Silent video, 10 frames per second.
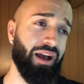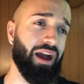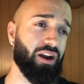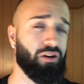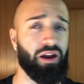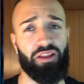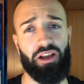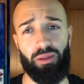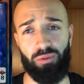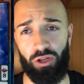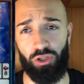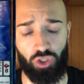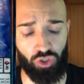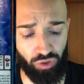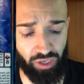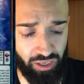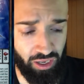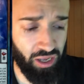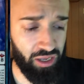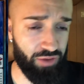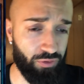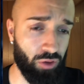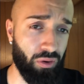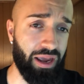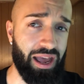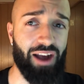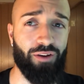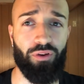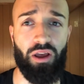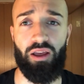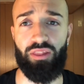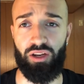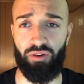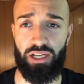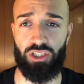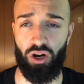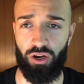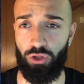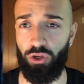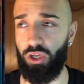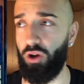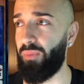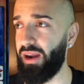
I don't know how the hell I'm going to destroy it, even though I have the greatest card in Yu-Gi-Oh!